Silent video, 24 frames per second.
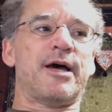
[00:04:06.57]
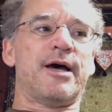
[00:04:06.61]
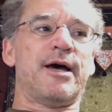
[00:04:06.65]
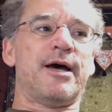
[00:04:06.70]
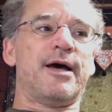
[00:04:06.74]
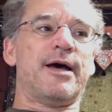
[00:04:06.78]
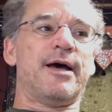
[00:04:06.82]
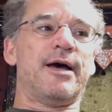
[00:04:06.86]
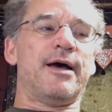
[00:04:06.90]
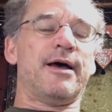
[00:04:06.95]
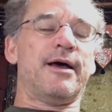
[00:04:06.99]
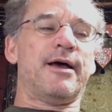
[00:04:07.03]

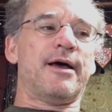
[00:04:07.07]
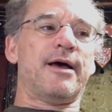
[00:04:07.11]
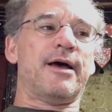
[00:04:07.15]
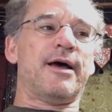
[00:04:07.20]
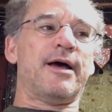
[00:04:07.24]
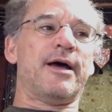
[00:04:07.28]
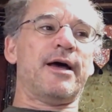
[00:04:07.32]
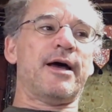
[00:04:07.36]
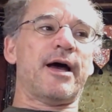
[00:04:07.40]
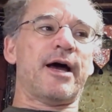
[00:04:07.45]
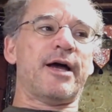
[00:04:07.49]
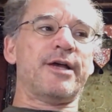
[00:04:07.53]

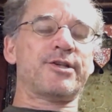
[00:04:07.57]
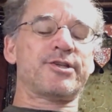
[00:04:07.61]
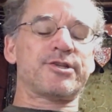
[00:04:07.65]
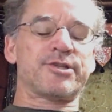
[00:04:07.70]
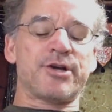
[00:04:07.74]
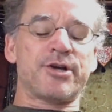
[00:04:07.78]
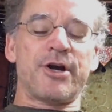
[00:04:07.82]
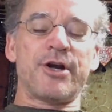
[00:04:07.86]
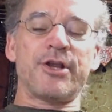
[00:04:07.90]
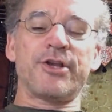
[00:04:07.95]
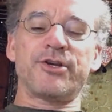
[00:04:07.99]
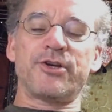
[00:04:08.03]
I
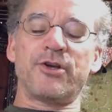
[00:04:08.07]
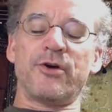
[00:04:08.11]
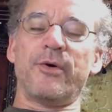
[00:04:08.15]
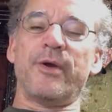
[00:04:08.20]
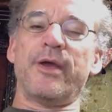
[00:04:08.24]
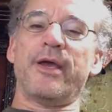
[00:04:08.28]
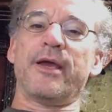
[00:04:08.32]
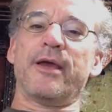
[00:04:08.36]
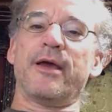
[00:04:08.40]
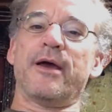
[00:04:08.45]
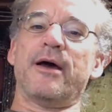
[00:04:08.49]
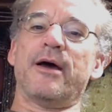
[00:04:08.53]
started
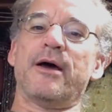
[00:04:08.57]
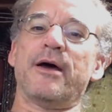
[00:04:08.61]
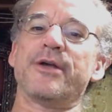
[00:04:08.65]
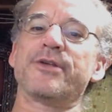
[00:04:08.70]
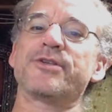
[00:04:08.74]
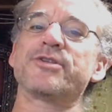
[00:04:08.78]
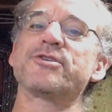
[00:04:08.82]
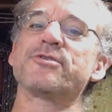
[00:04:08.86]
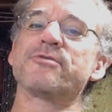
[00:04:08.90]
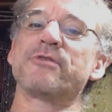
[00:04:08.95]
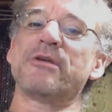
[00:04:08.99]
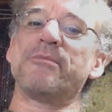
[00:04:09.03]
doing
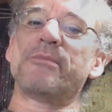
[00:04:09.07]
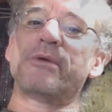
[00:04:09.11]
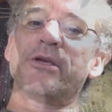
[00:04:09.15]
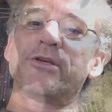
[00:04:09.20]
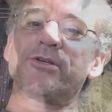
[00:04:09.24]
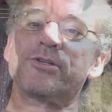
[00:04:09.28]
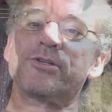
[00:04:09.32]
streaming